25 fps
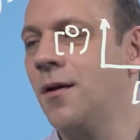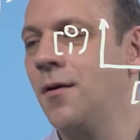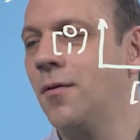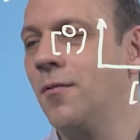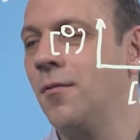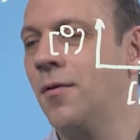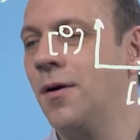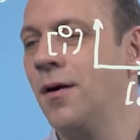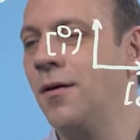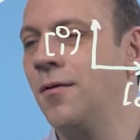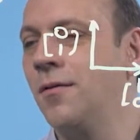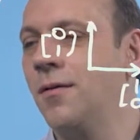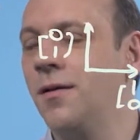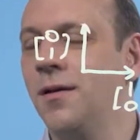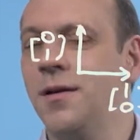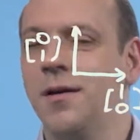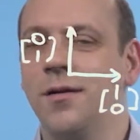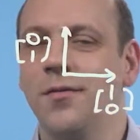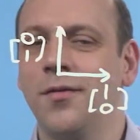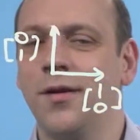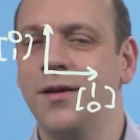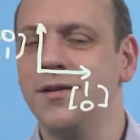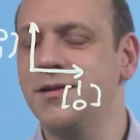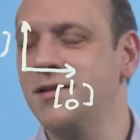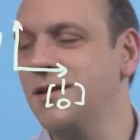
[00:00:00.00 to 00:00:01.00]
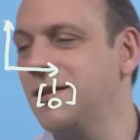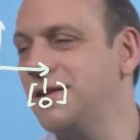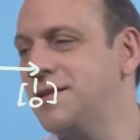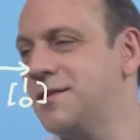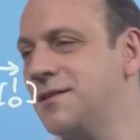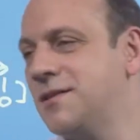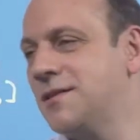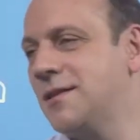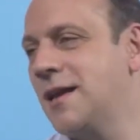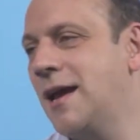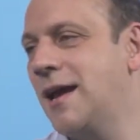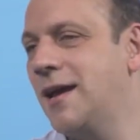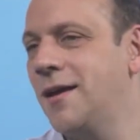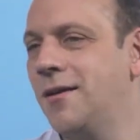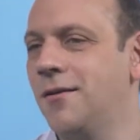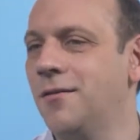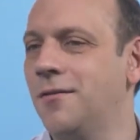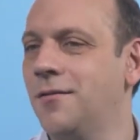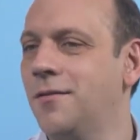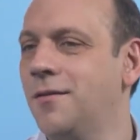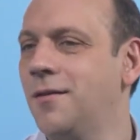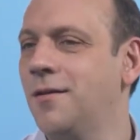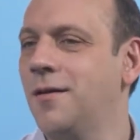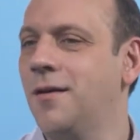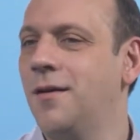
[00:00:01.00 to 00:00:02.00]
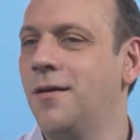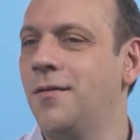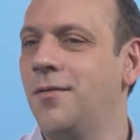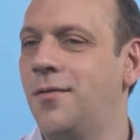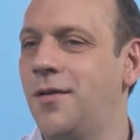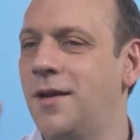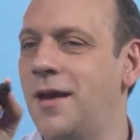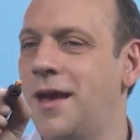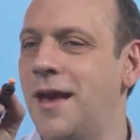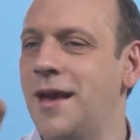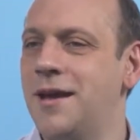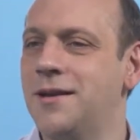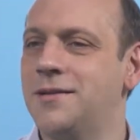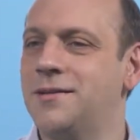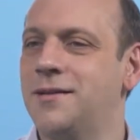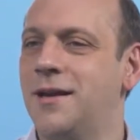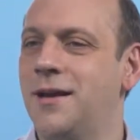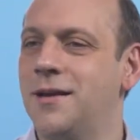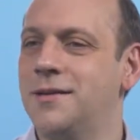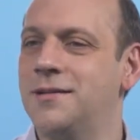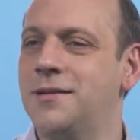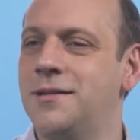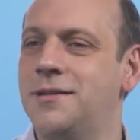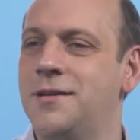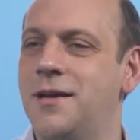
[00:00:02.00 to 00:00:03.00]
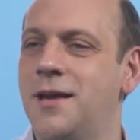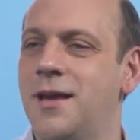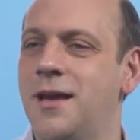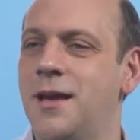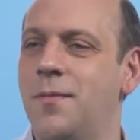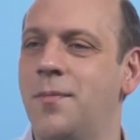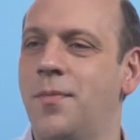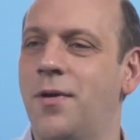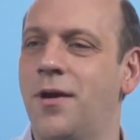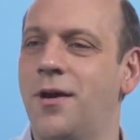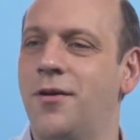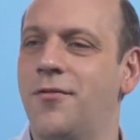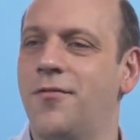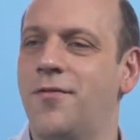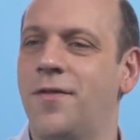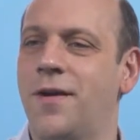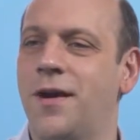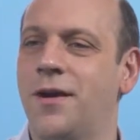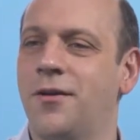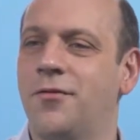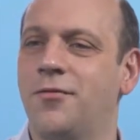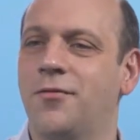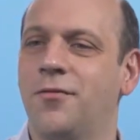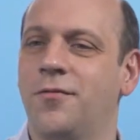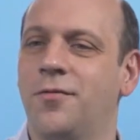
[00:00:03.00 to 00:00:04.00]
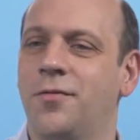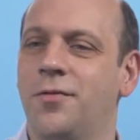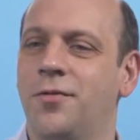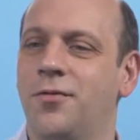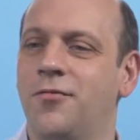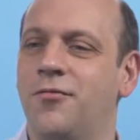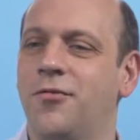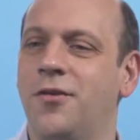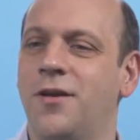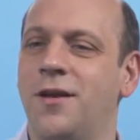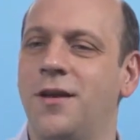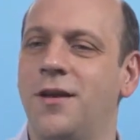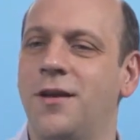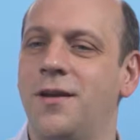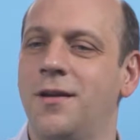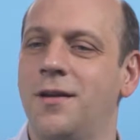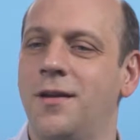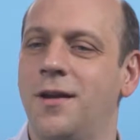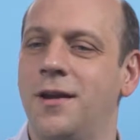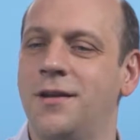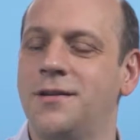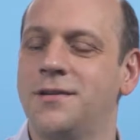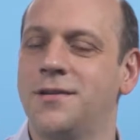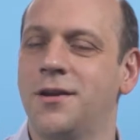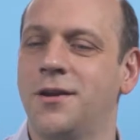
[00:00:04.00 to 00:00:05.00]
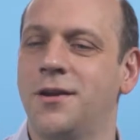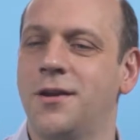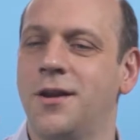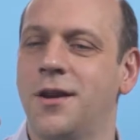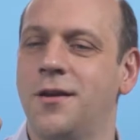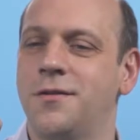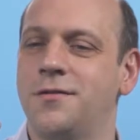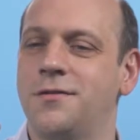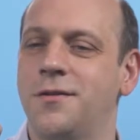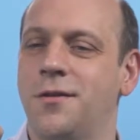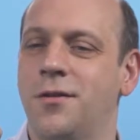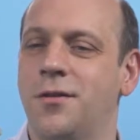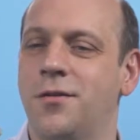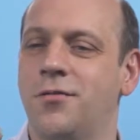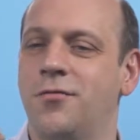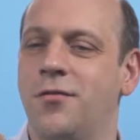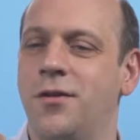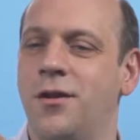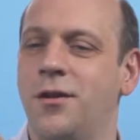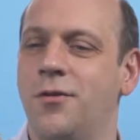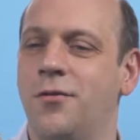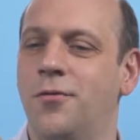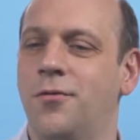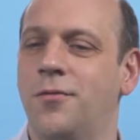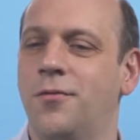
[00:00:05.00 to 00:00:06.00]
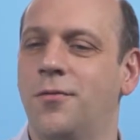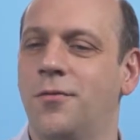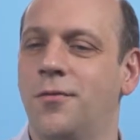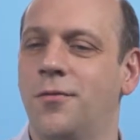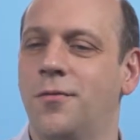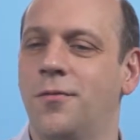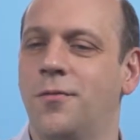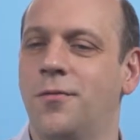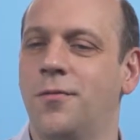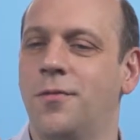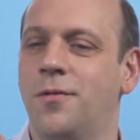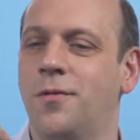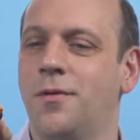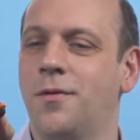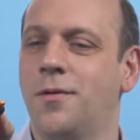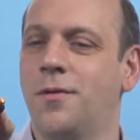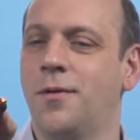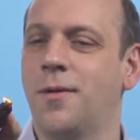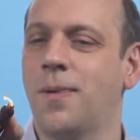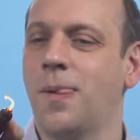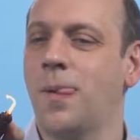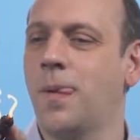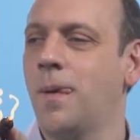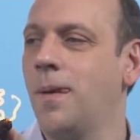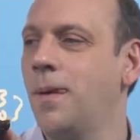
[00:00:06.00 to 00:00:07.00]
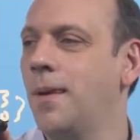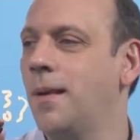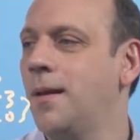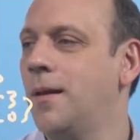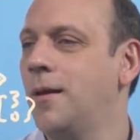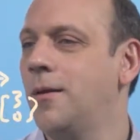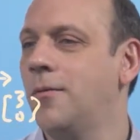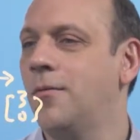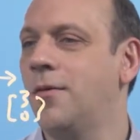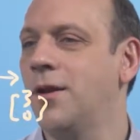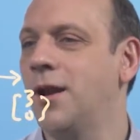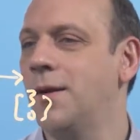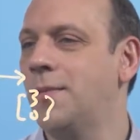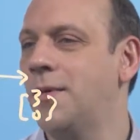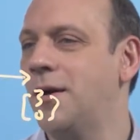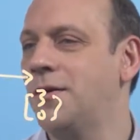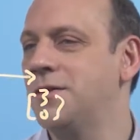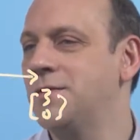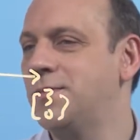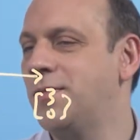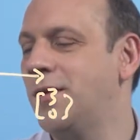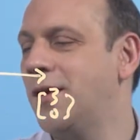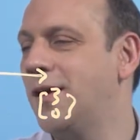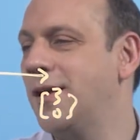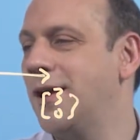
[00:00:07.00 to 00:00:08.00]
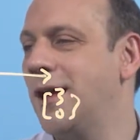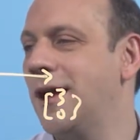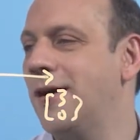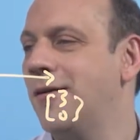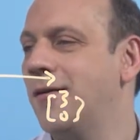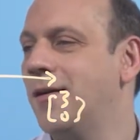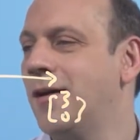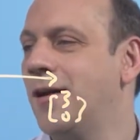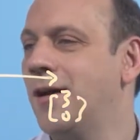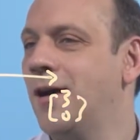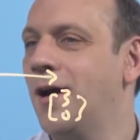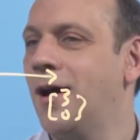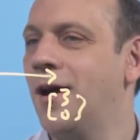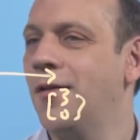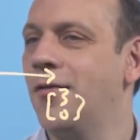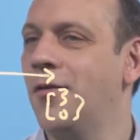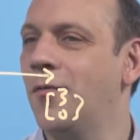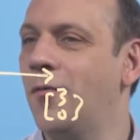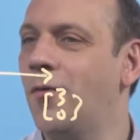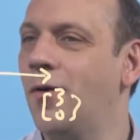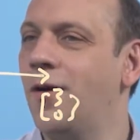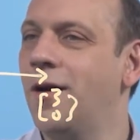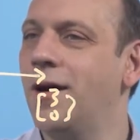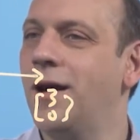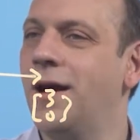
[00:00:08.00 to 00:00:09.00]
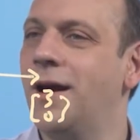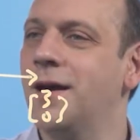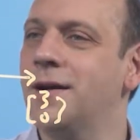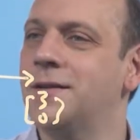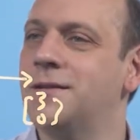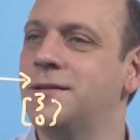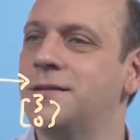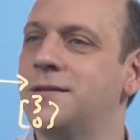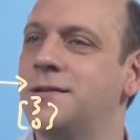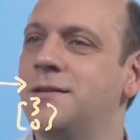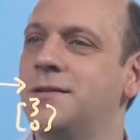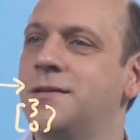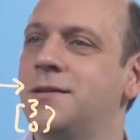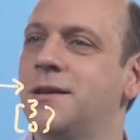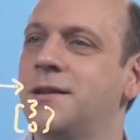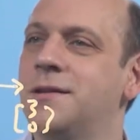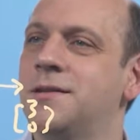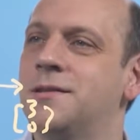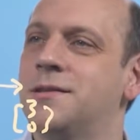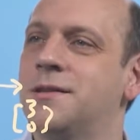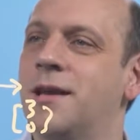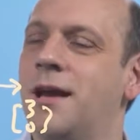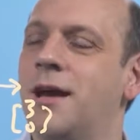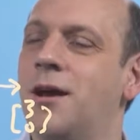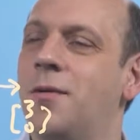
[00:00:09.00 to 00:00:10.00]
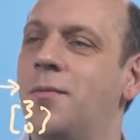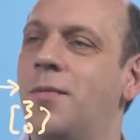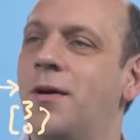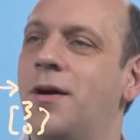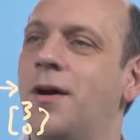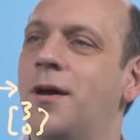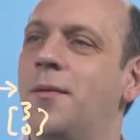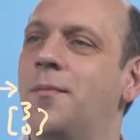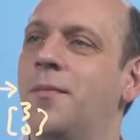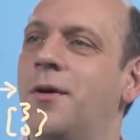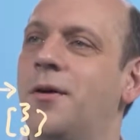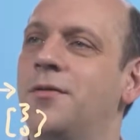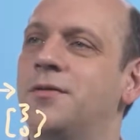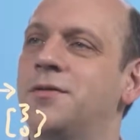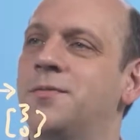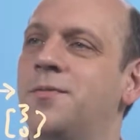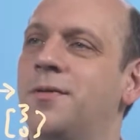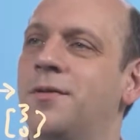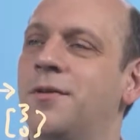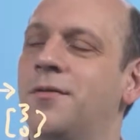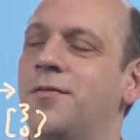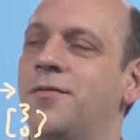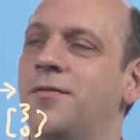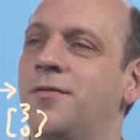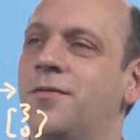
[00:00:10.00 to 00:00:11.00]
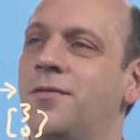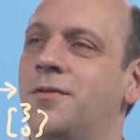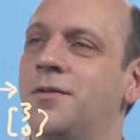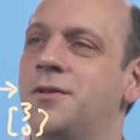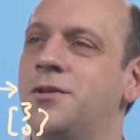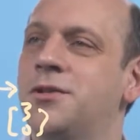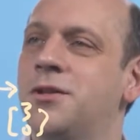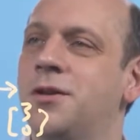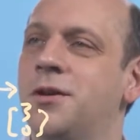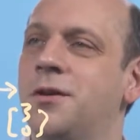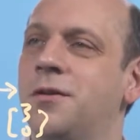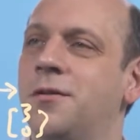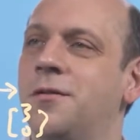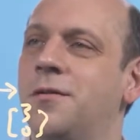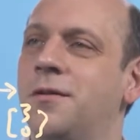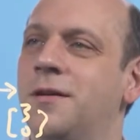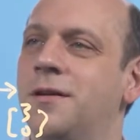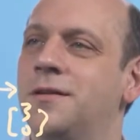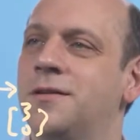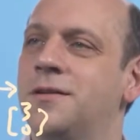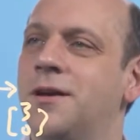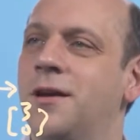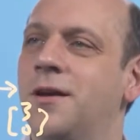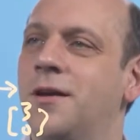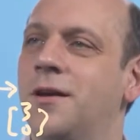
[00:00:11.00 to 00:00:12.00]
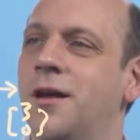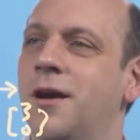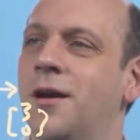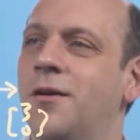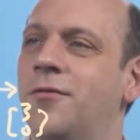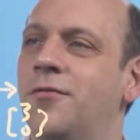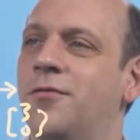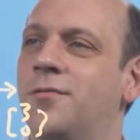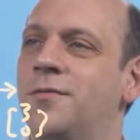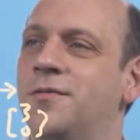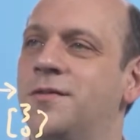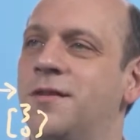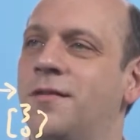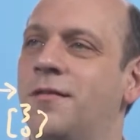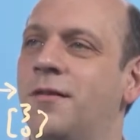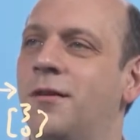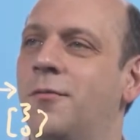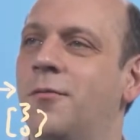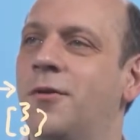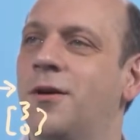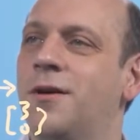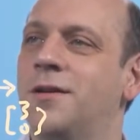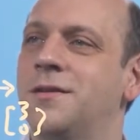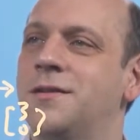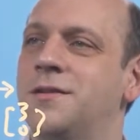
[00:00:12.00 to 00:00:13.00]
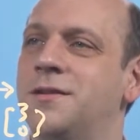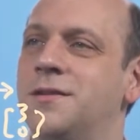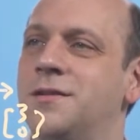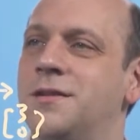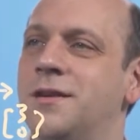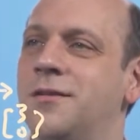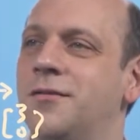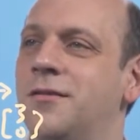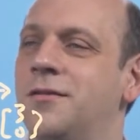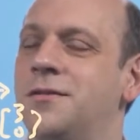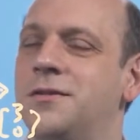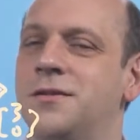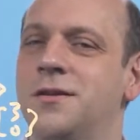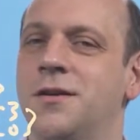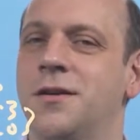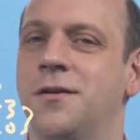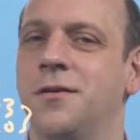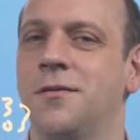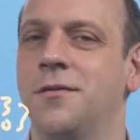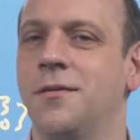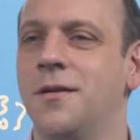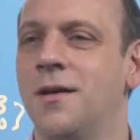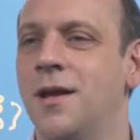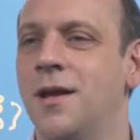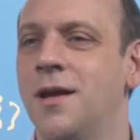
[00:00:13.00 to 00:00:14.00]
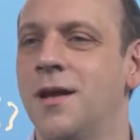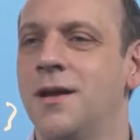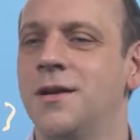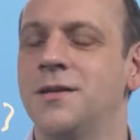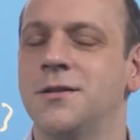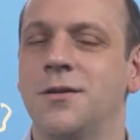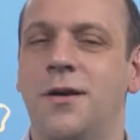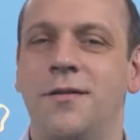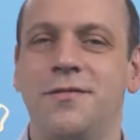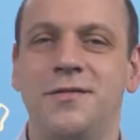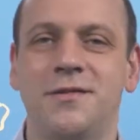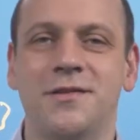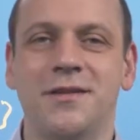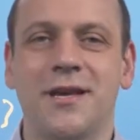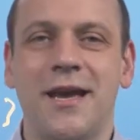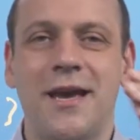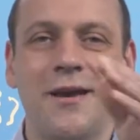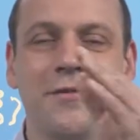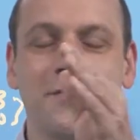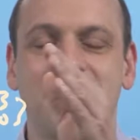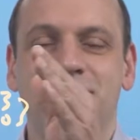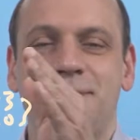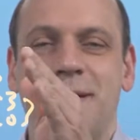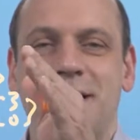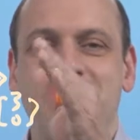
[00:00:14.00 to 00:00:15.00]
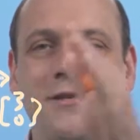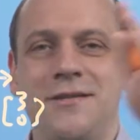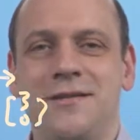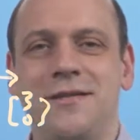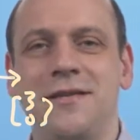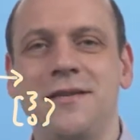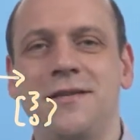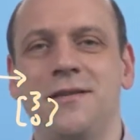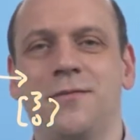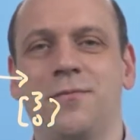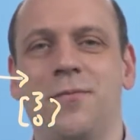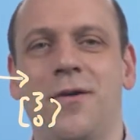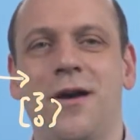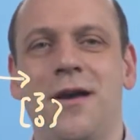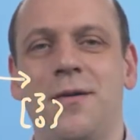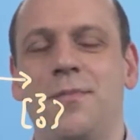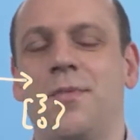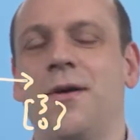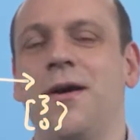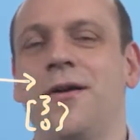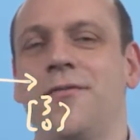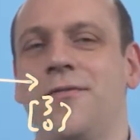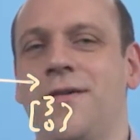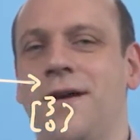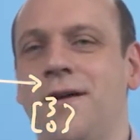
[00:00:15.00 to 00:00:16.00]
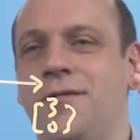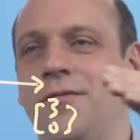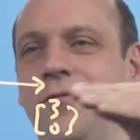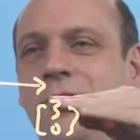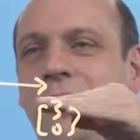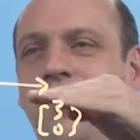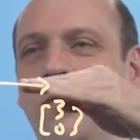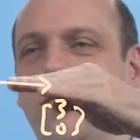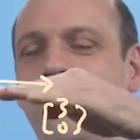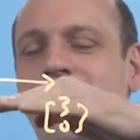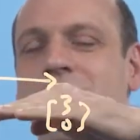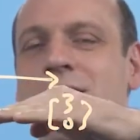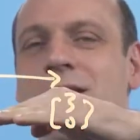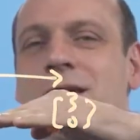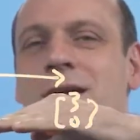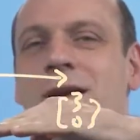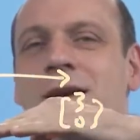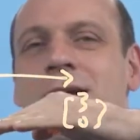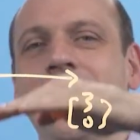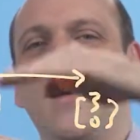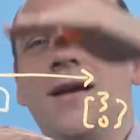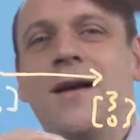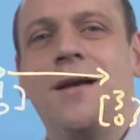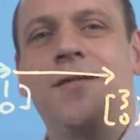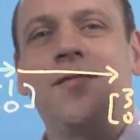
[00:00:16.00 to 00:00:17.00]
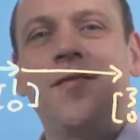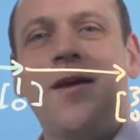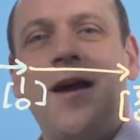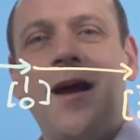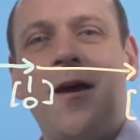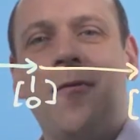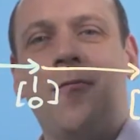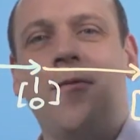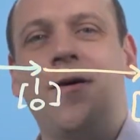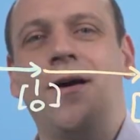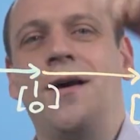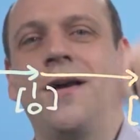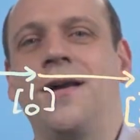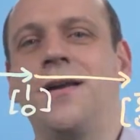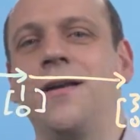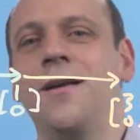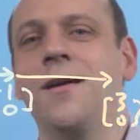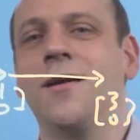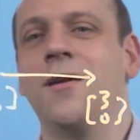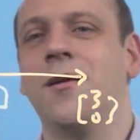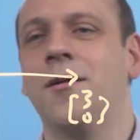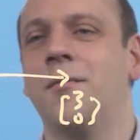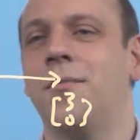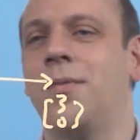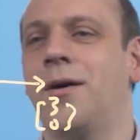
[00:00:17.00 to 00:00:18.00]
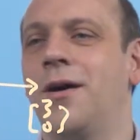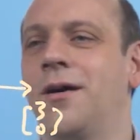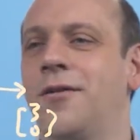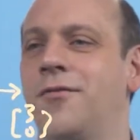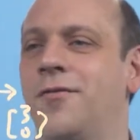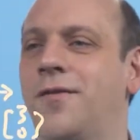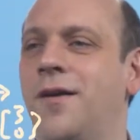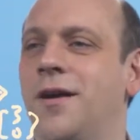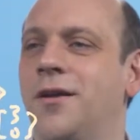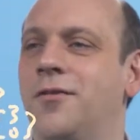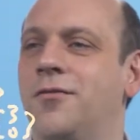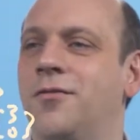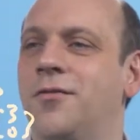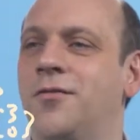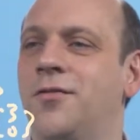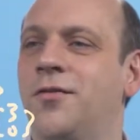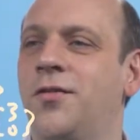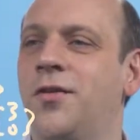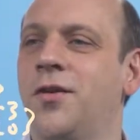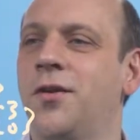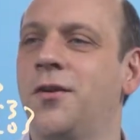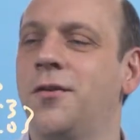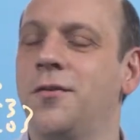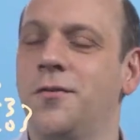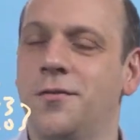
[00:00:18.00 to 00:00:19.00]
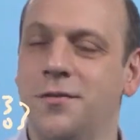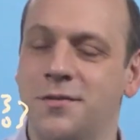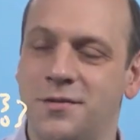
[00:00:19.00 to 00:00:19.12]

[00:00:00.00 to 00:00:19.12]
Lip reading: Well, that's going to scale the x-axis here by a factor of 3. It's going to go to 3, 0 when I multiply it out. And the y-axis is going to scale by a multiple of 2. It's going to go from 0, 1 to 0, 2. So I've scaled space this way by a factor of 3 and that way by a factor of 2.